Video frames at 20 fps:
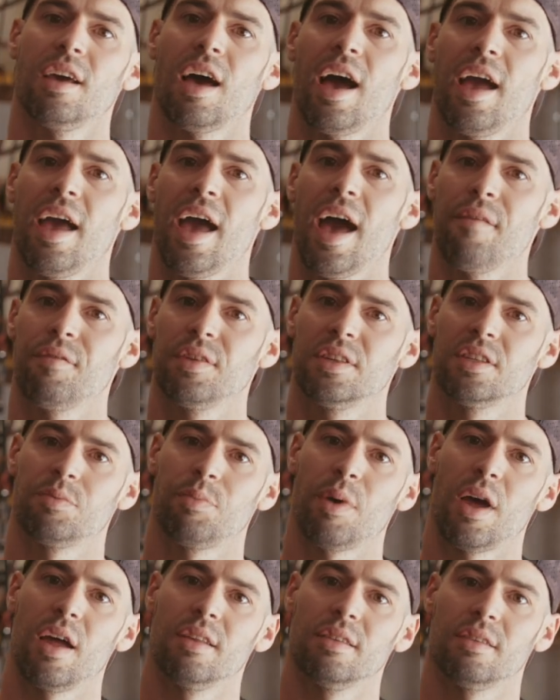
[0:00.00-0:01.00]
I haven't
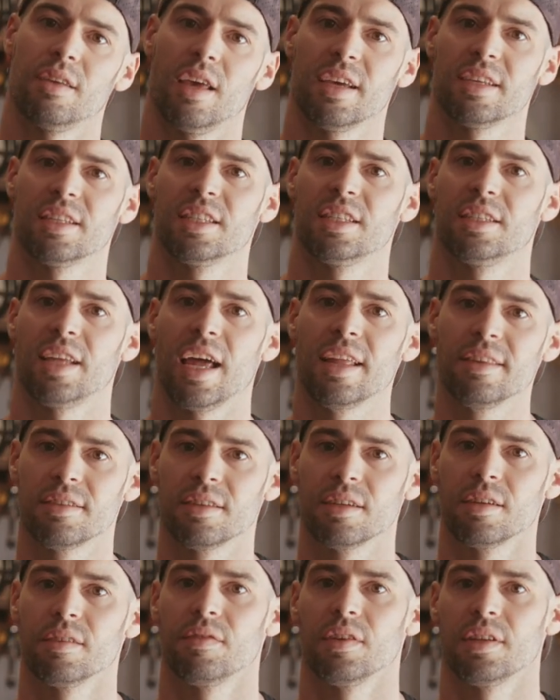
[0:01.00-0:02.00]
spent
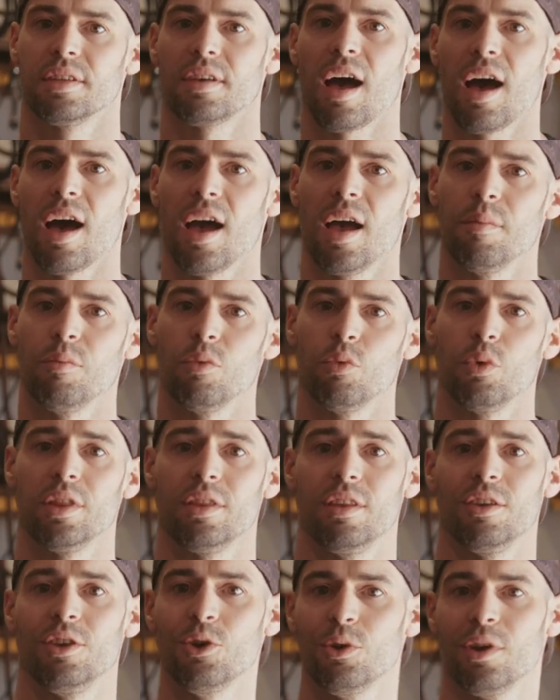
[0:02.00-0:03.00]
extensive time
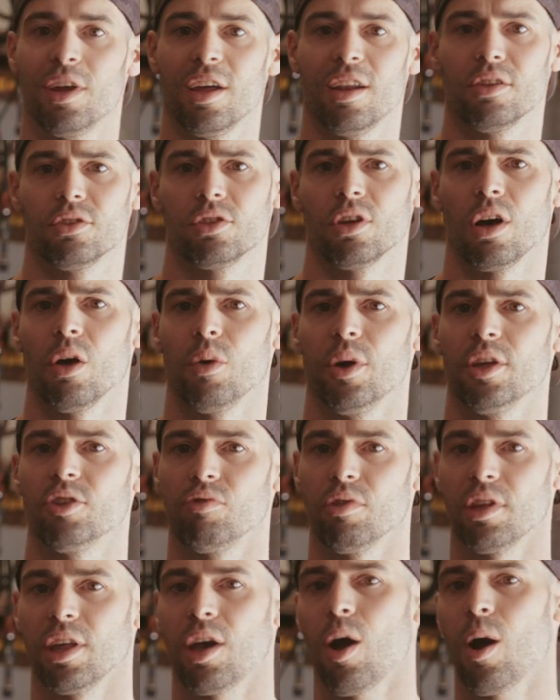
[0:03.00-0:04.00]
with the unit, so it's
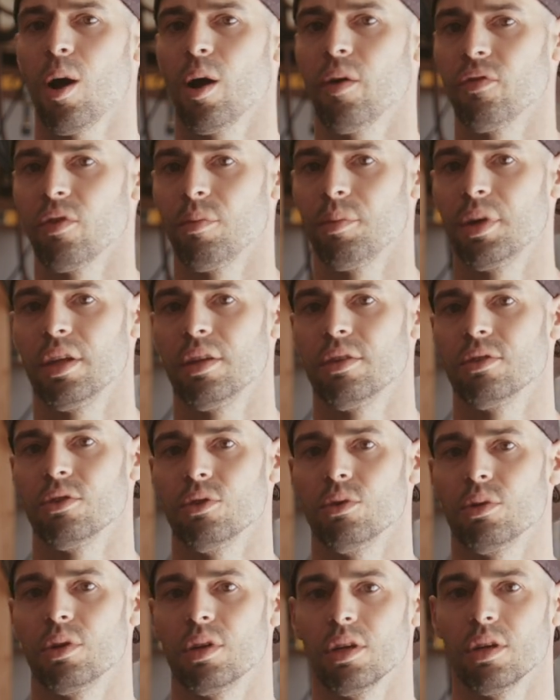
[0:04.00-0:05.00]
really hard for me
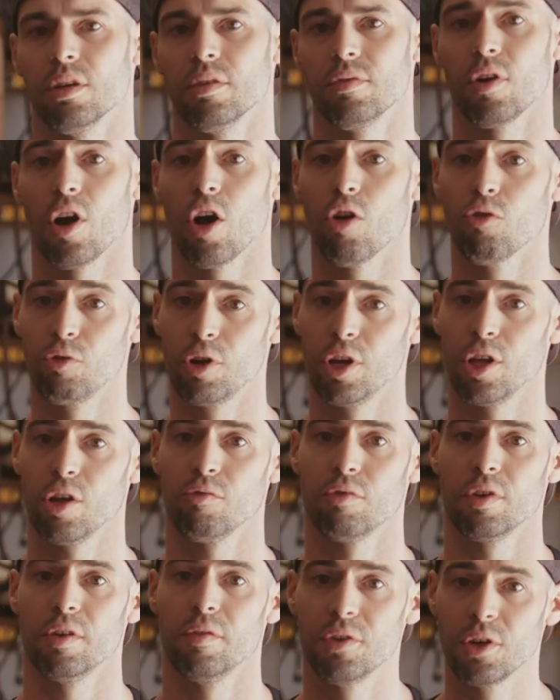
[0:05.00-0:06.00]
to give a
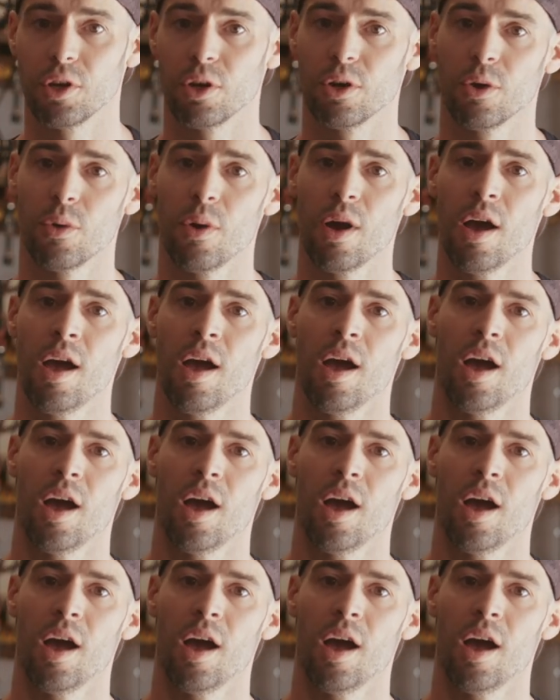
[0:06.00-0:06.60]
real review